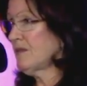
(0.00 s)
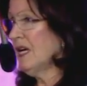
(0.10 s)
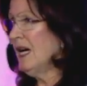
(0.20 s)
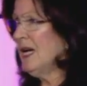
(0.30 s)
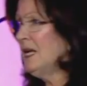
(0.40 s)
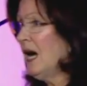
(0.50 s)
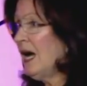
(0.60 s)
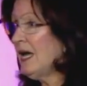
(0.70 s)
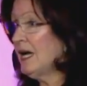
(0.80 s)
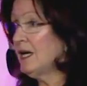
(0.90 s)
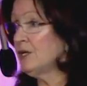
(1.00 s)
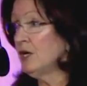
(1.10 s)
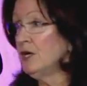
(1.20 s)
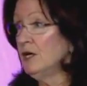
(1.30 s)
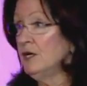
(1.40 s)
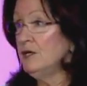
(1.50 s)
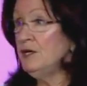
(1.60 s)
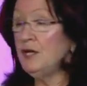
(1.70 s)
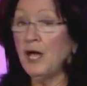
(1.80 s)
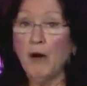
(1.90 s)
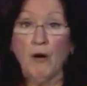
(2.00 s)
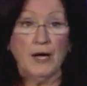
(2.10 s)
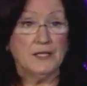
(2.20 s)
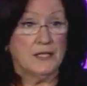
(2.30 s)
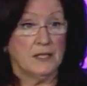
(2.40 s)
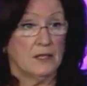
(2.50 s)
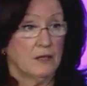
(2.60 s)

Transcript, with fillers: And I had no idea